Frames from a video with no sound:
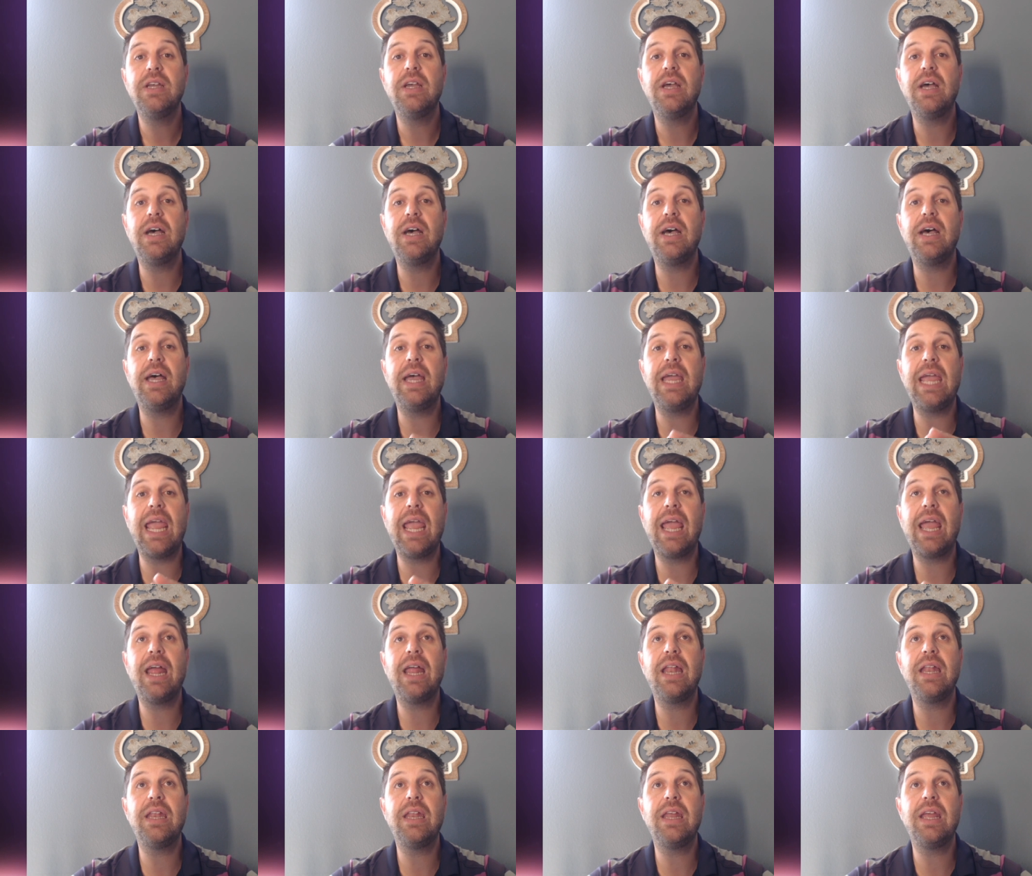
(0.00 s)

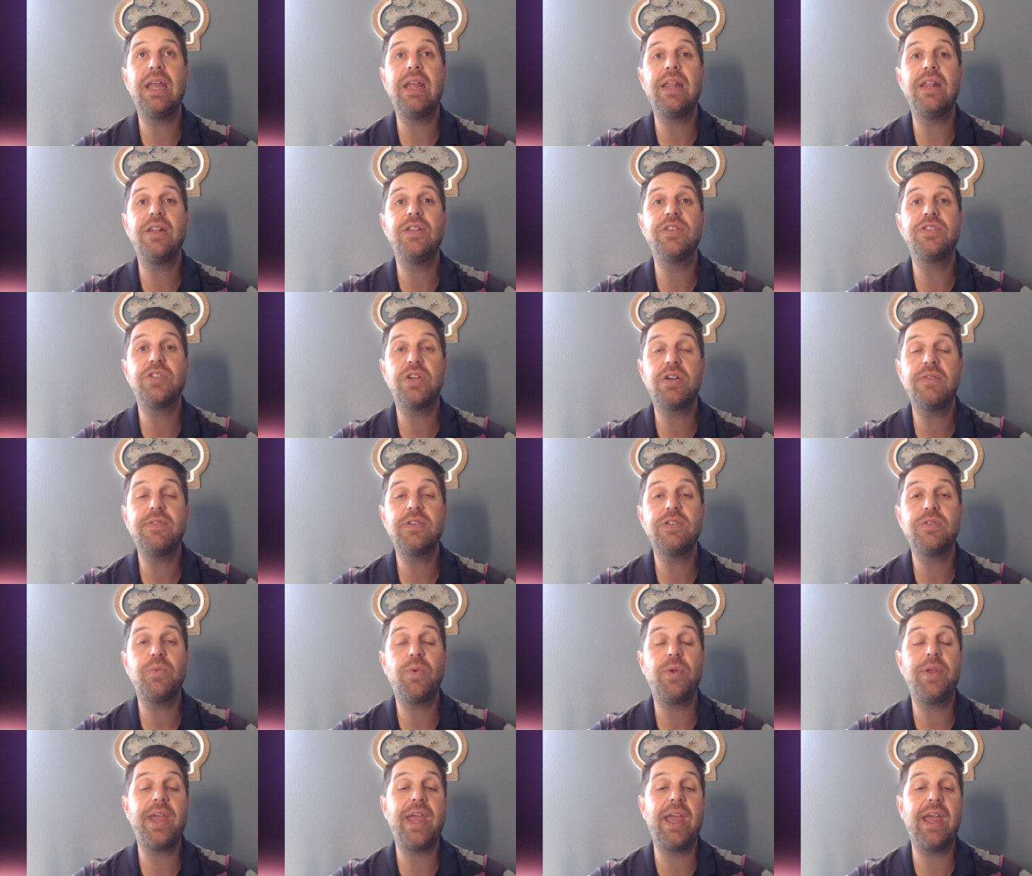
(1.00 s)
And in service,
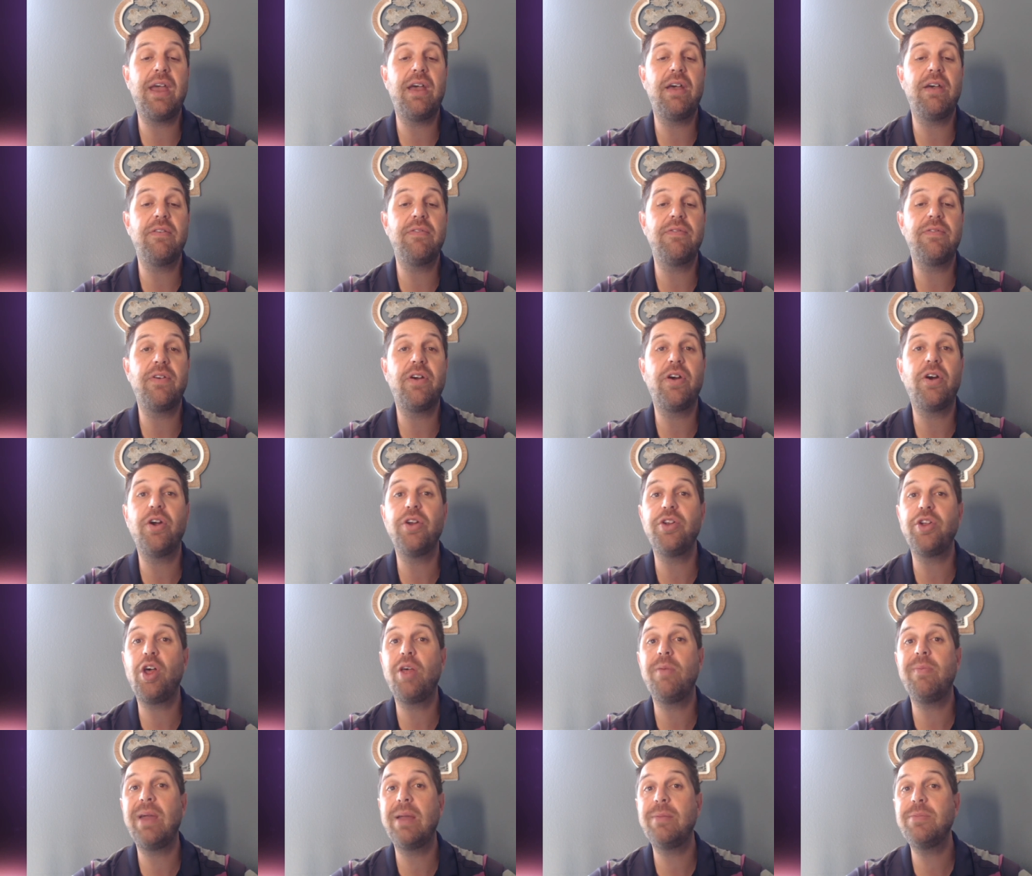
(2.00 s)
we'll have our
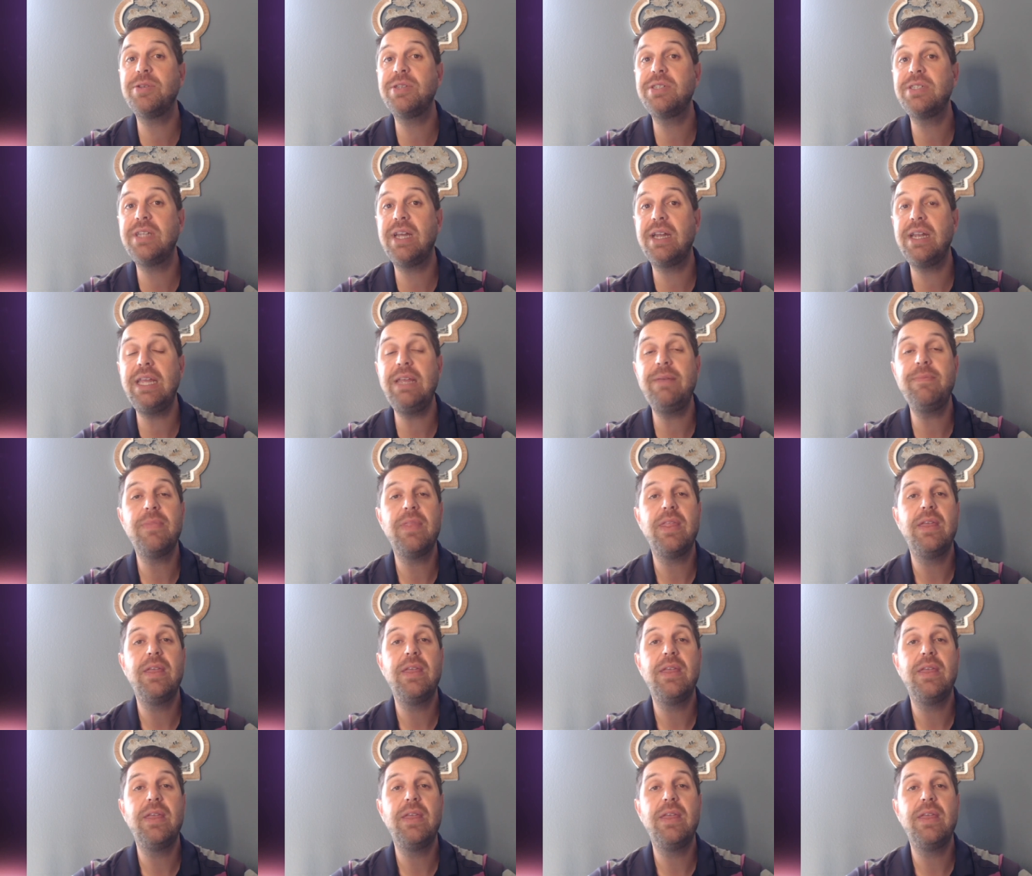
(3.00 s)
adult Bible study.